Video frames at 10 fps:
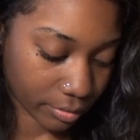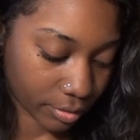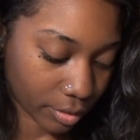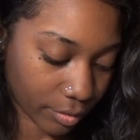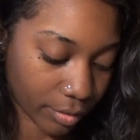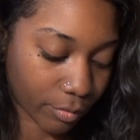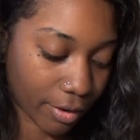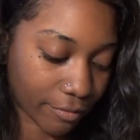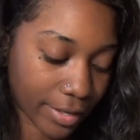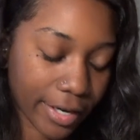So then when
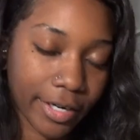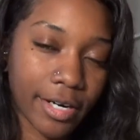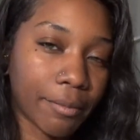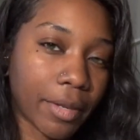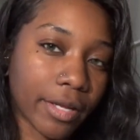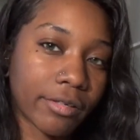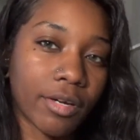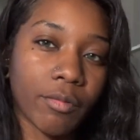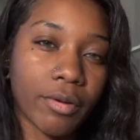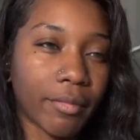I flat ironed it, I'm like, you
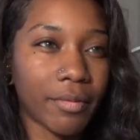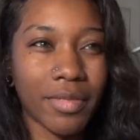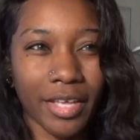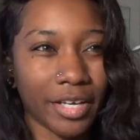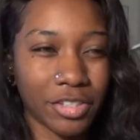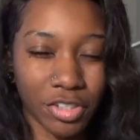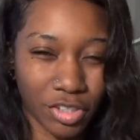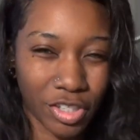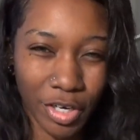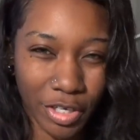know what? Maybe the hair's
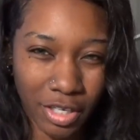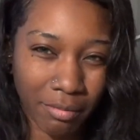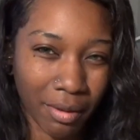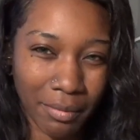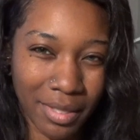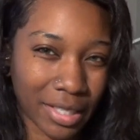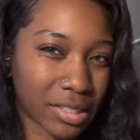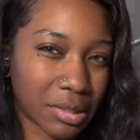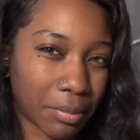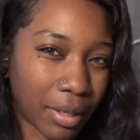just dirty. Maybe that's
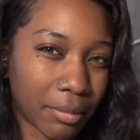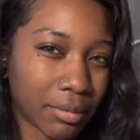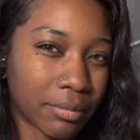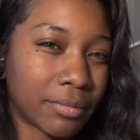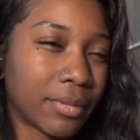the problem.